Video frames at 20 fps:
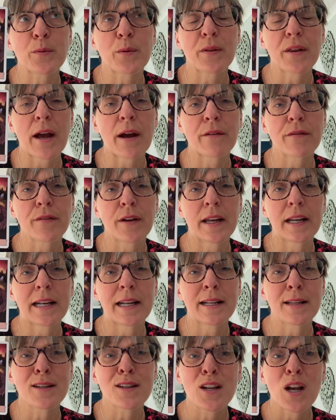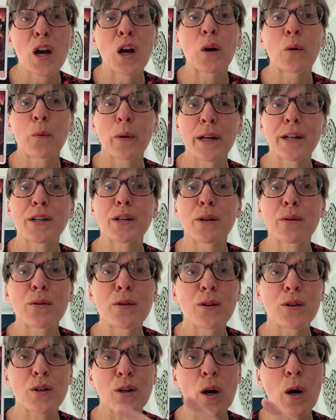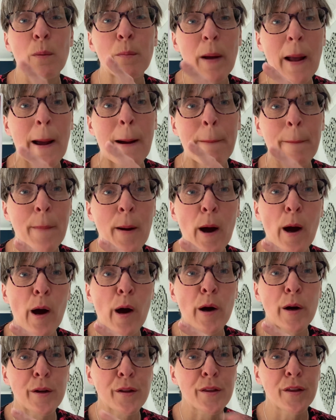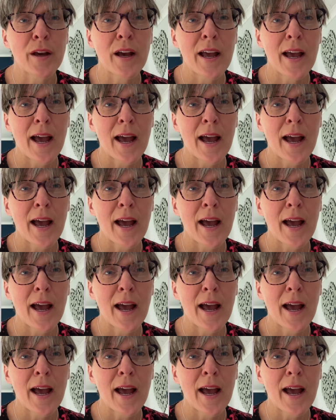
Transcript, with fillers: with our feelings, we do stop our path